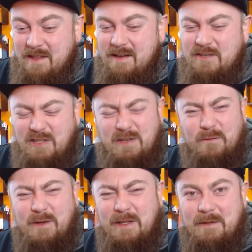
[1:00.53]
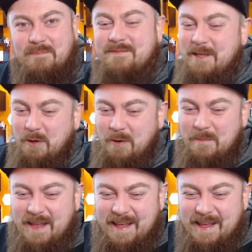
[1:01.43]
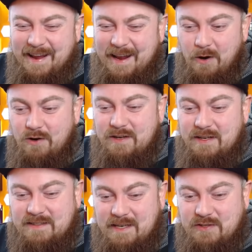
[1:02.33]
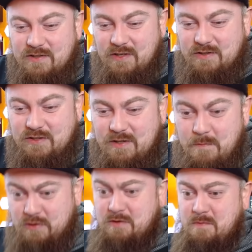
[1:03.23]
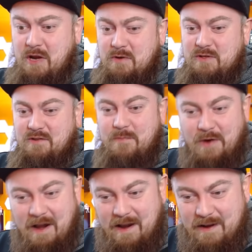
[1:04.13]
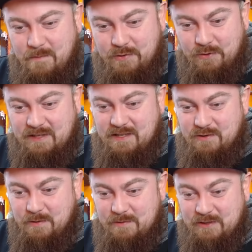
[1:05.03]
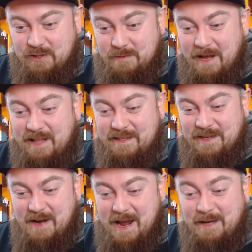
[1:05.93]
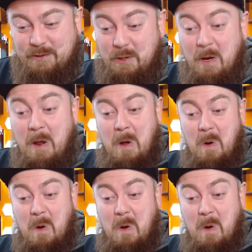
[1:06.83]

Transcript: Just a feeling, you know. Organisations such as the Muslim Council of Britain and protest groups such as Palestine Action.